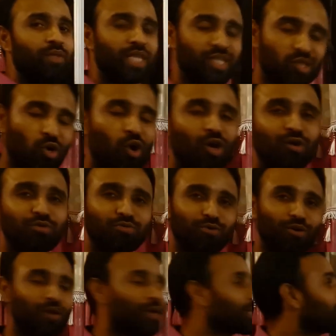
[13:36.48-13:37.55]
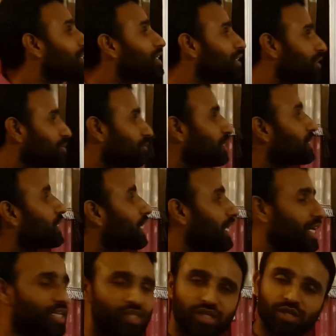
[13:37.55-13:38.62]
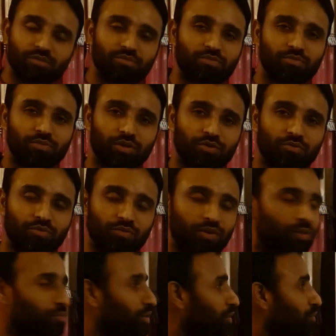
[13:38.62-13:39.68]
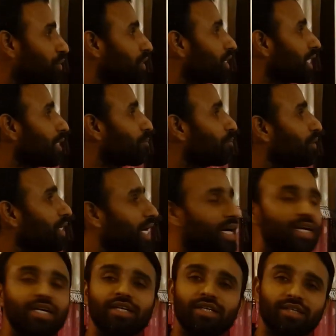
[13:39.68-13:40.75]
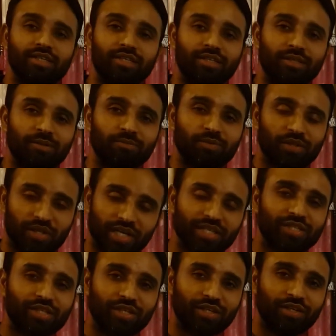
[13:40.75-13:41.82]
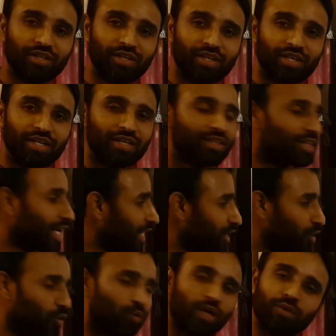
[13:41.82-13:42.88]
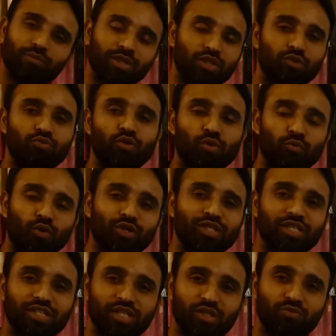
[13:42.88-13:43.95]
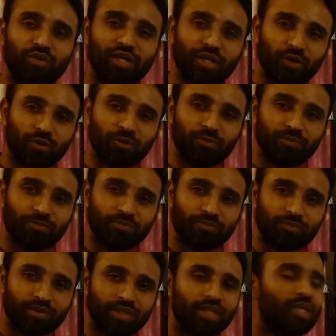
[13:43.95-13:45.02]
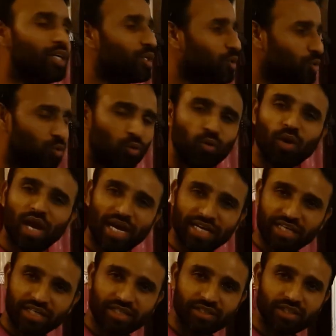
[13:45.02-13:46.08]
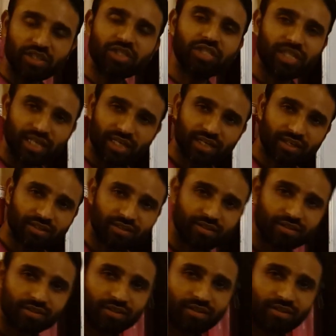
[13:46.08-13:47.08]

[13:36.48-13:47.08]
That's all for this relation between Kp and Kc. Thank you very much for watching this video. Do like, share